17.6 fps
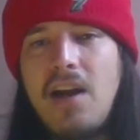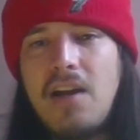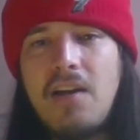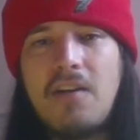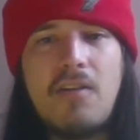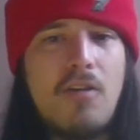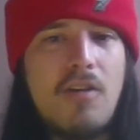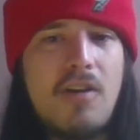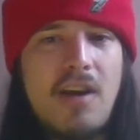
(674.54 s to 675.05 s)

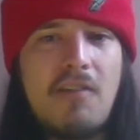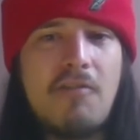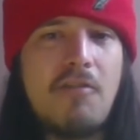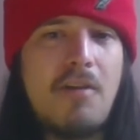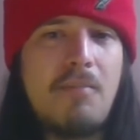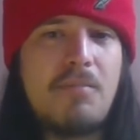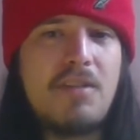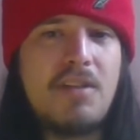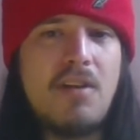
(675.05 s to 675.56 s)
Got another
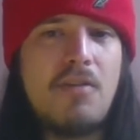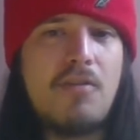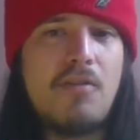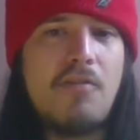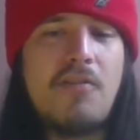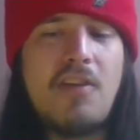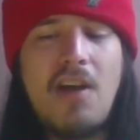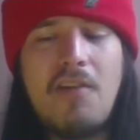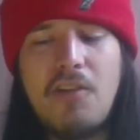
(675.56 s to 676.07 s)
episode
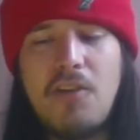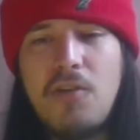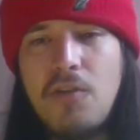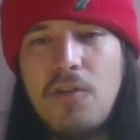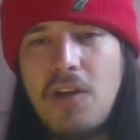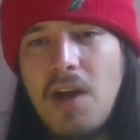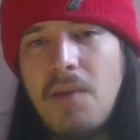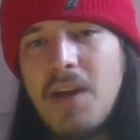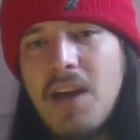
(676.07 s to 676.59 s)
of Cover
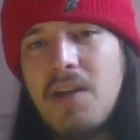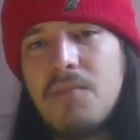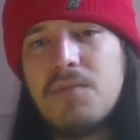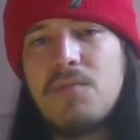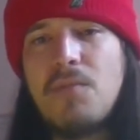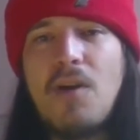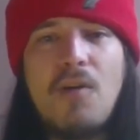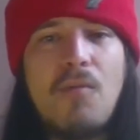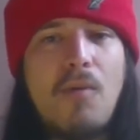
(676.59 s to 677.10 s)
Who coming up
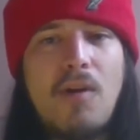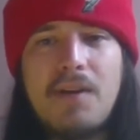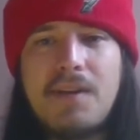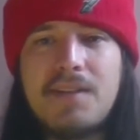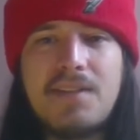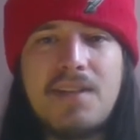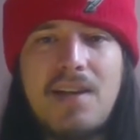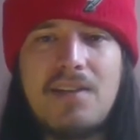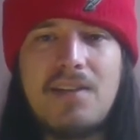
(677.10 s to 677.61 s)
tomorrow, where I
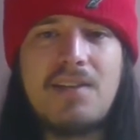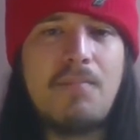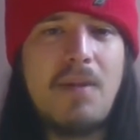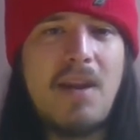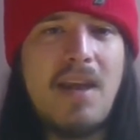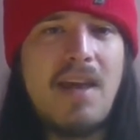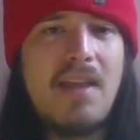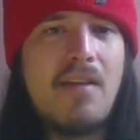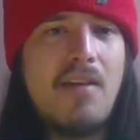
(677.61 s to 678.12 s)
discuss a
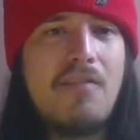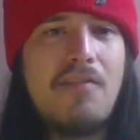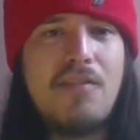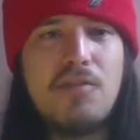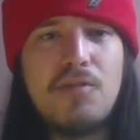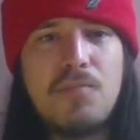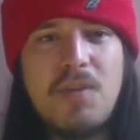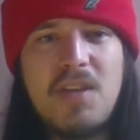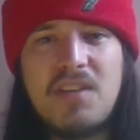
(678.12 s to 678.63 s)
player that I
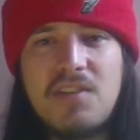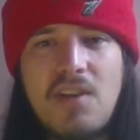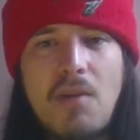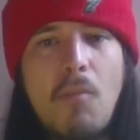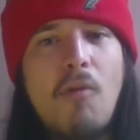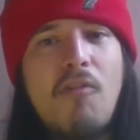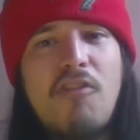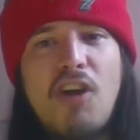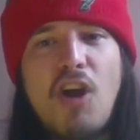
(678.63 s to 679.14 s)
feel has been
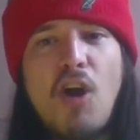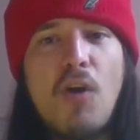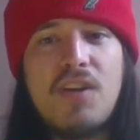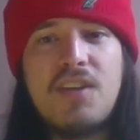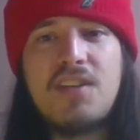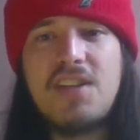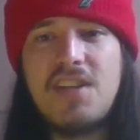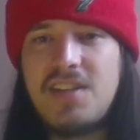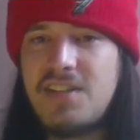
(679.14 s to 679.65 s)
somewhat
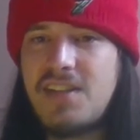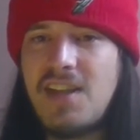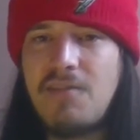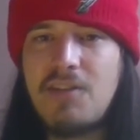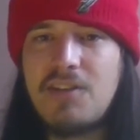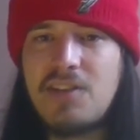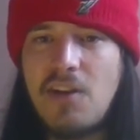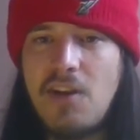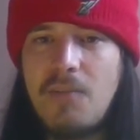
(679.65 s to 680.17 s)
forgotten since their
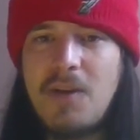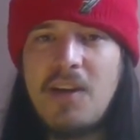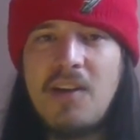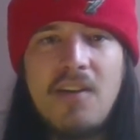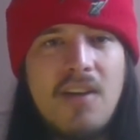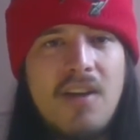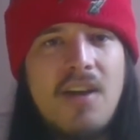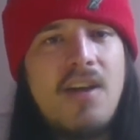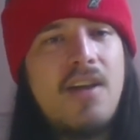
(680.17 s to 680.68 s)
retirement.
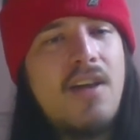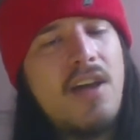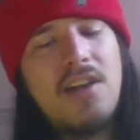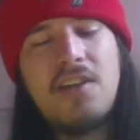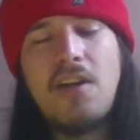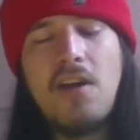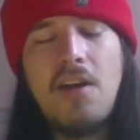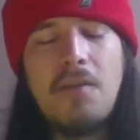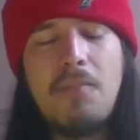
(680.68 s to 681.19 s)

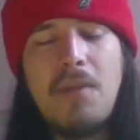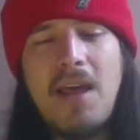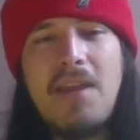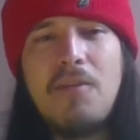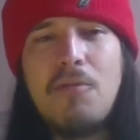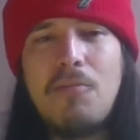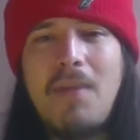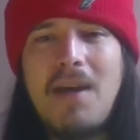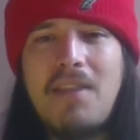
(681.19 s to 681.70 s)
The kind of player
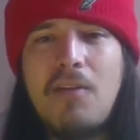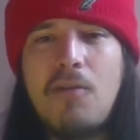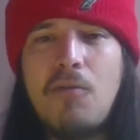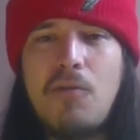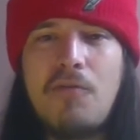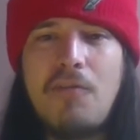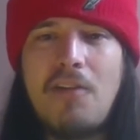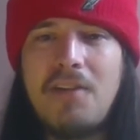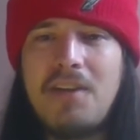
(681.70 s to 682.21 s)
that would make the
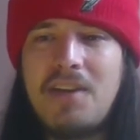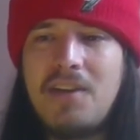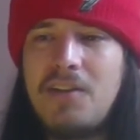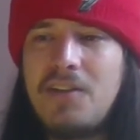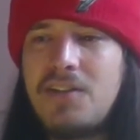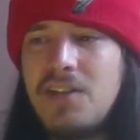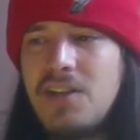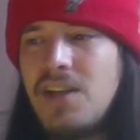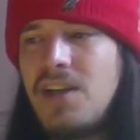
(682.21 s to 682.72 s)
Hall very
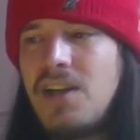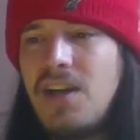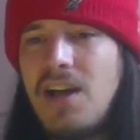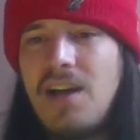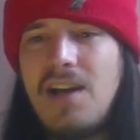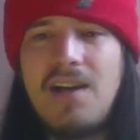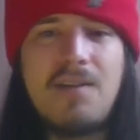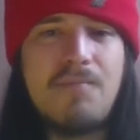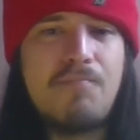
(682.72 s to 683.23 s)
good.
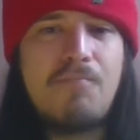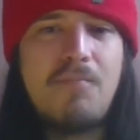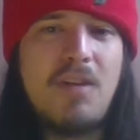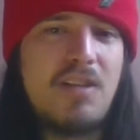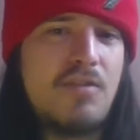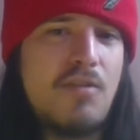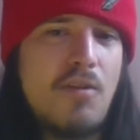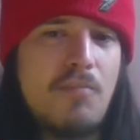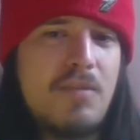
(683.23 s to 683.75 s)
A
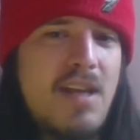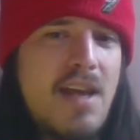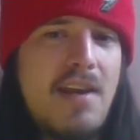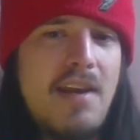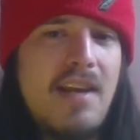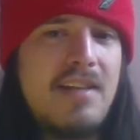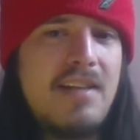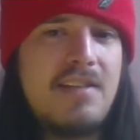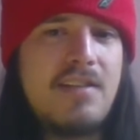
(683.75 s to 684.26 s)
top
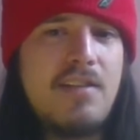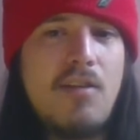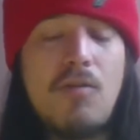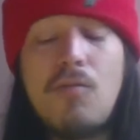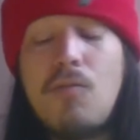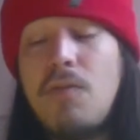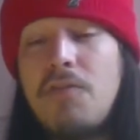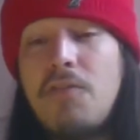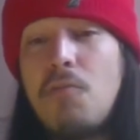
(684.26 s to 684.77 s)
10 list
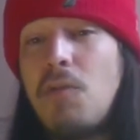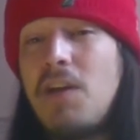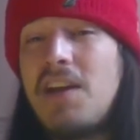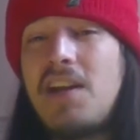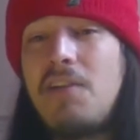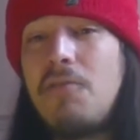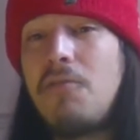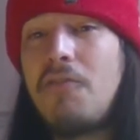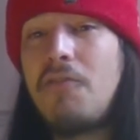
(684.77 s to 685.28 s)
along with the
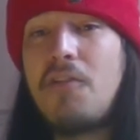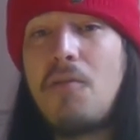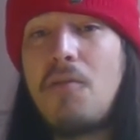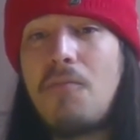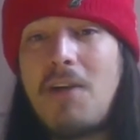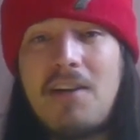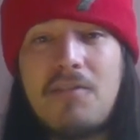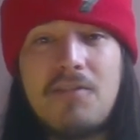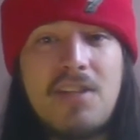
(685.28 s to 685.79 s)
weekly review
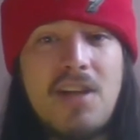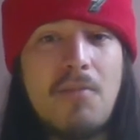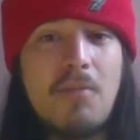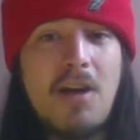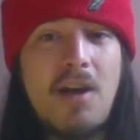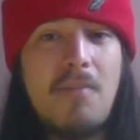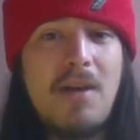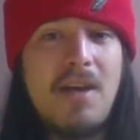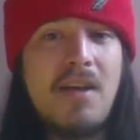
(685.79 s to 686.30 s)
and roundup
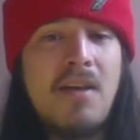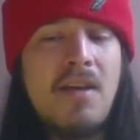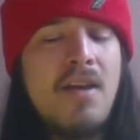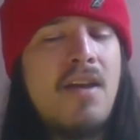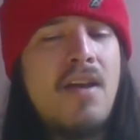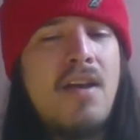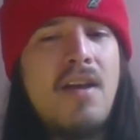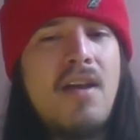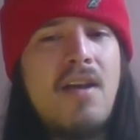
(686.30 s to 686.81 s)
coming
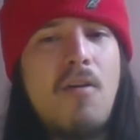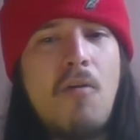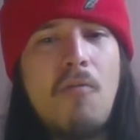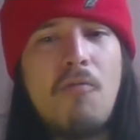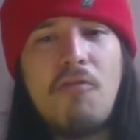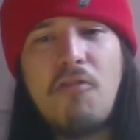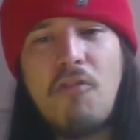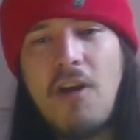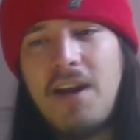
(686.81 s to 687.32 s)
on
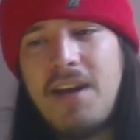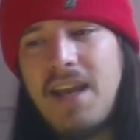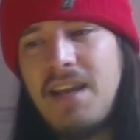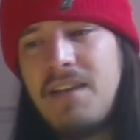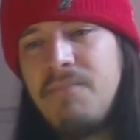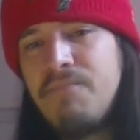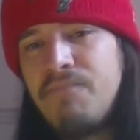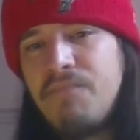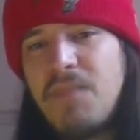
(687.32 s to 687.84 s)

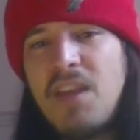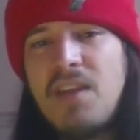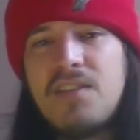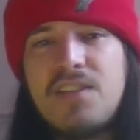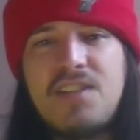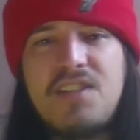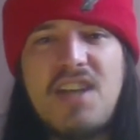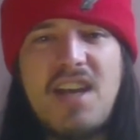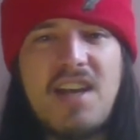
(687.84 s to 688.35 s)
Friday.
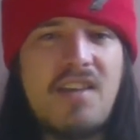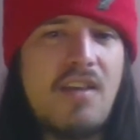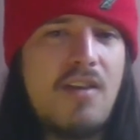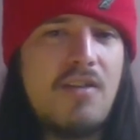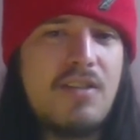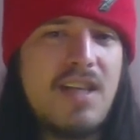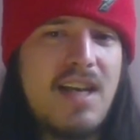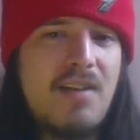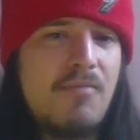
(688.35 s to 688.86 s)
So check
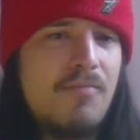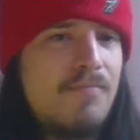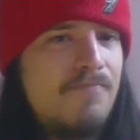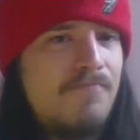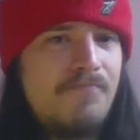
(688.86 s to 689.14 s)
those out.